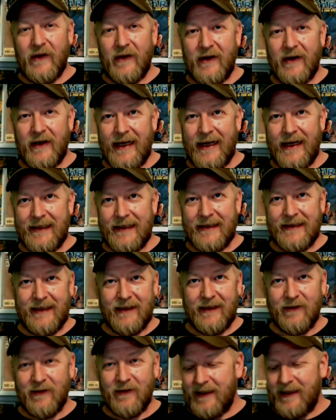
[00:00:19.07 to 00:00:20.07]
and you know,
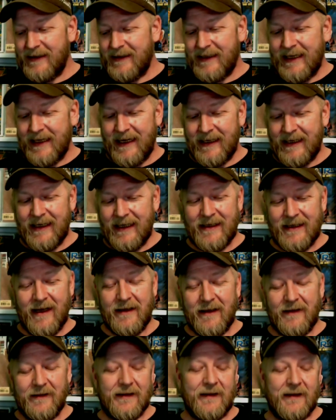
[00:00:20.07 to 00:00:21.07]
things can't get done
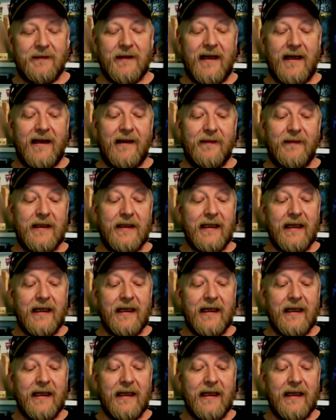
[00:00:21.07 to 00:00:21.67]
sometimes.